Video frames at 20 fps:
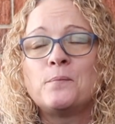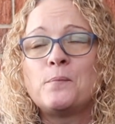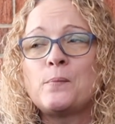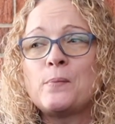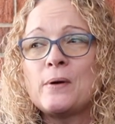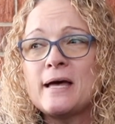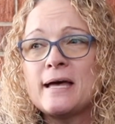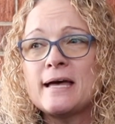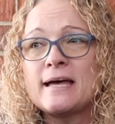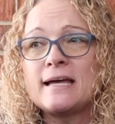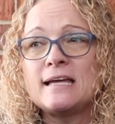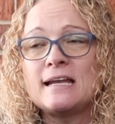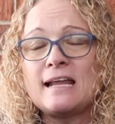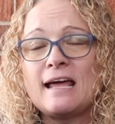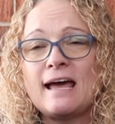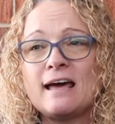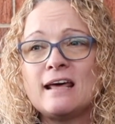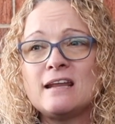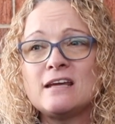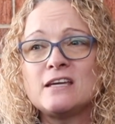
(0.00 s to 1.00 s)
but
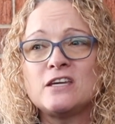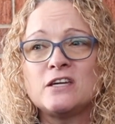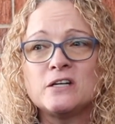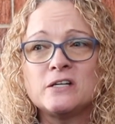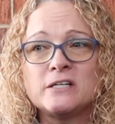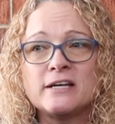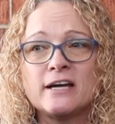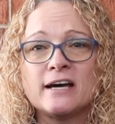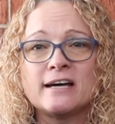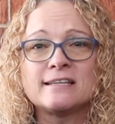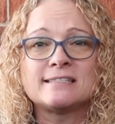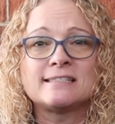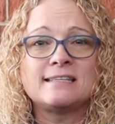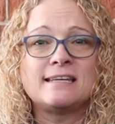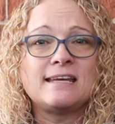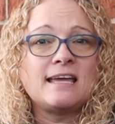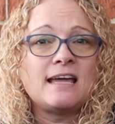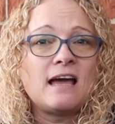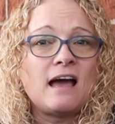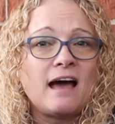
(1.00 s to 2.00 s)
out of
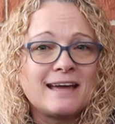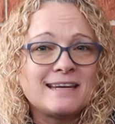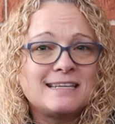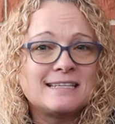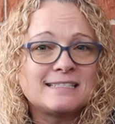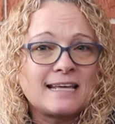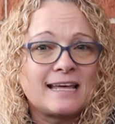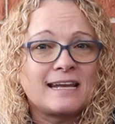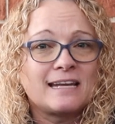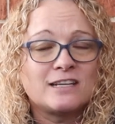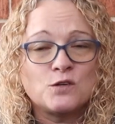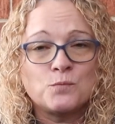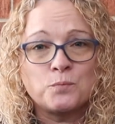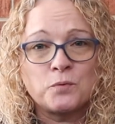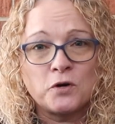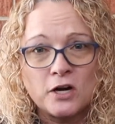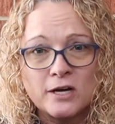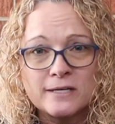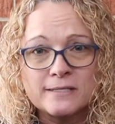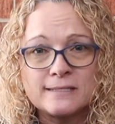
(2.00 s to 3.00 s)
curiosity, I decided to
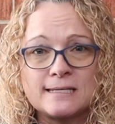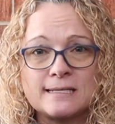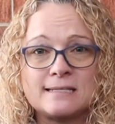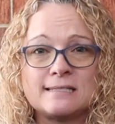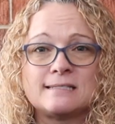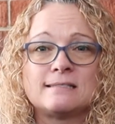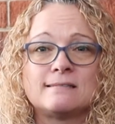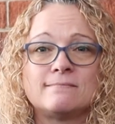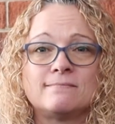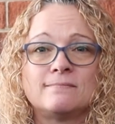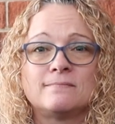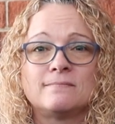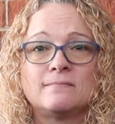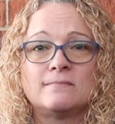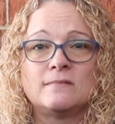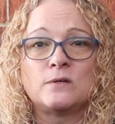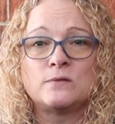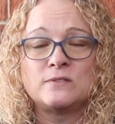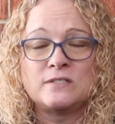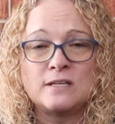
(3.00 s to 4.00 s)
process
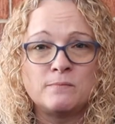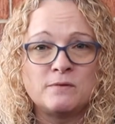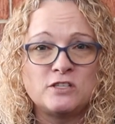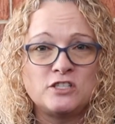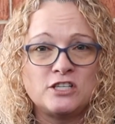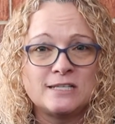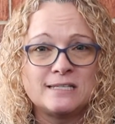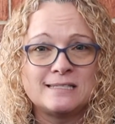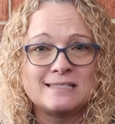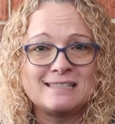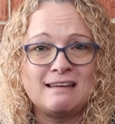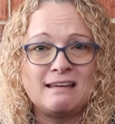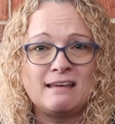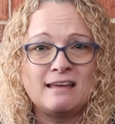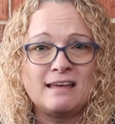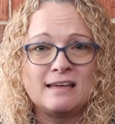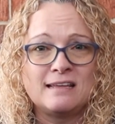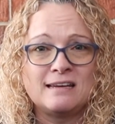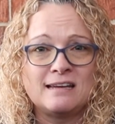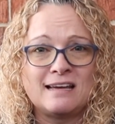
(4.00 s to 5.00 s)
those images,
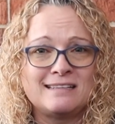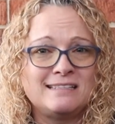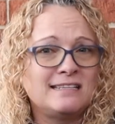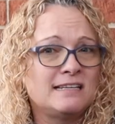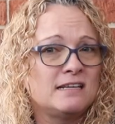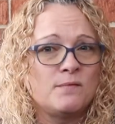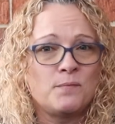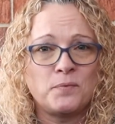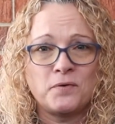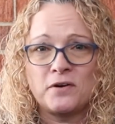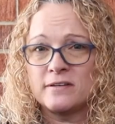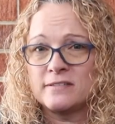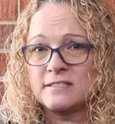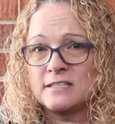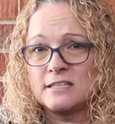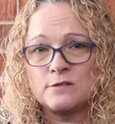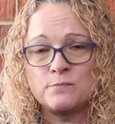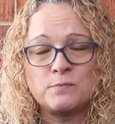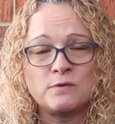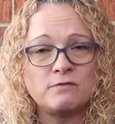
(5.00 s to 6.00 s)
and I didn't
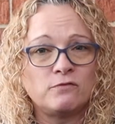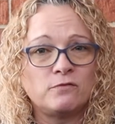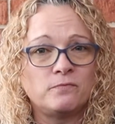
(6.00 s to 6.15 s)
process